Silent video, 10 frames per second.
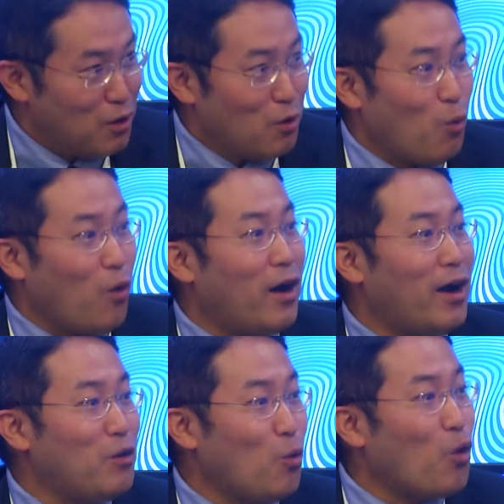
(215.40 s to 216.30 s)
why
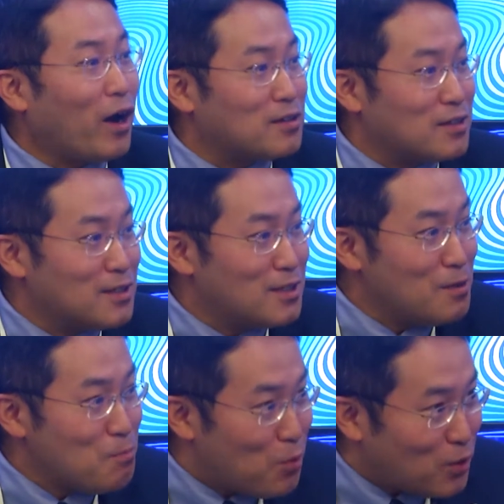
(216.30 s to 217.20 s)
AUKUS is
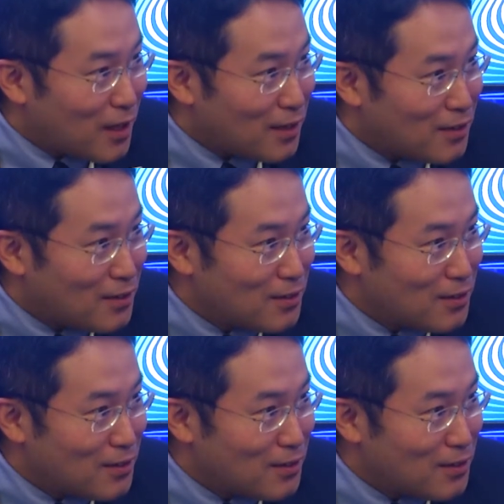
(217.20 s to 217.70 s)
important?